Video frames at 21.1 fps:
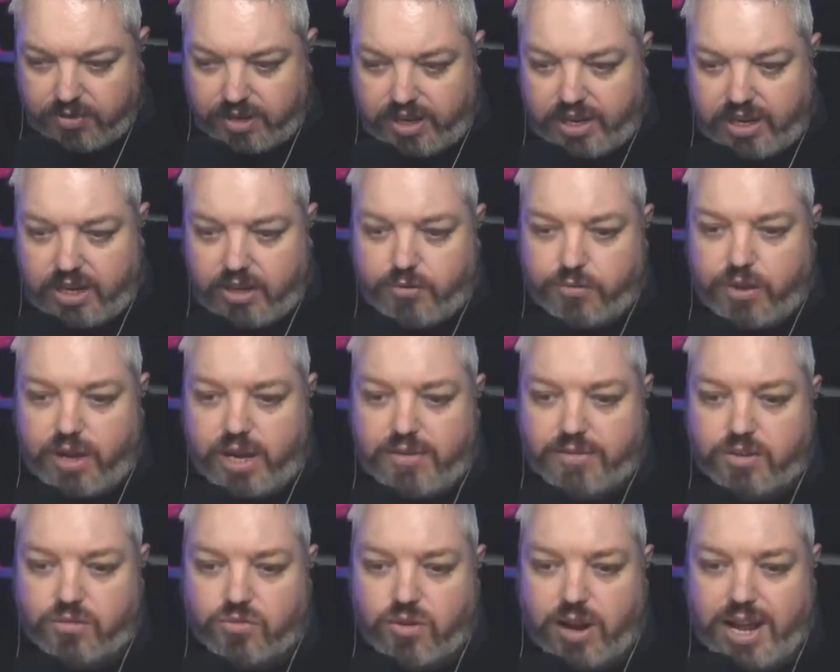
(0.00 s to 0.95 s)

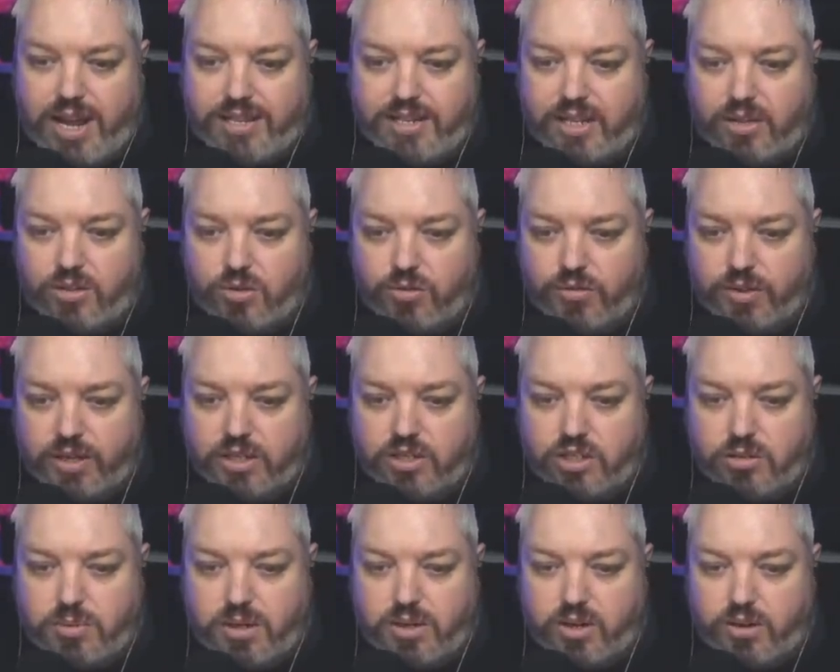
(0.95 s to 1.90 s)
85 grand. I don't think it's
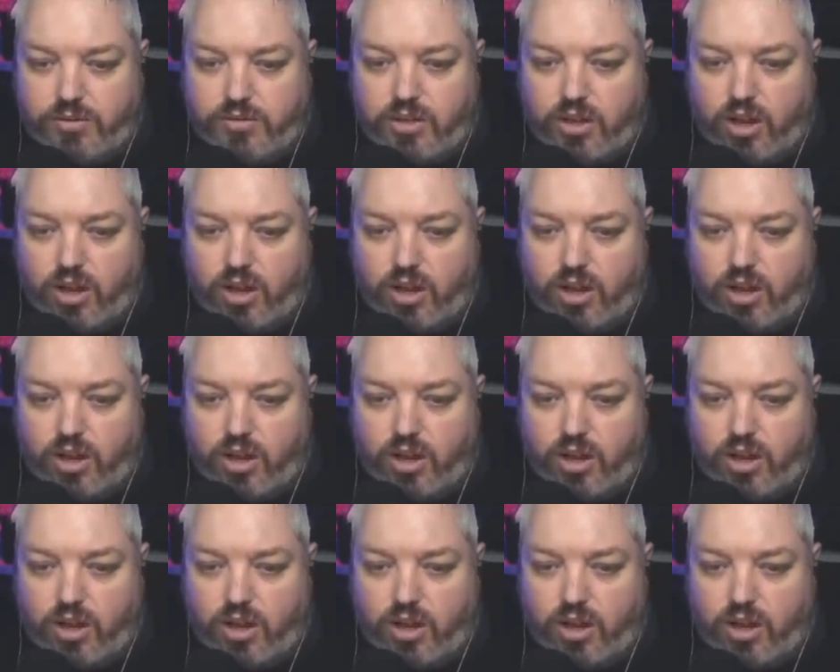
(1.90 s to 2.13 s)
going to be enough to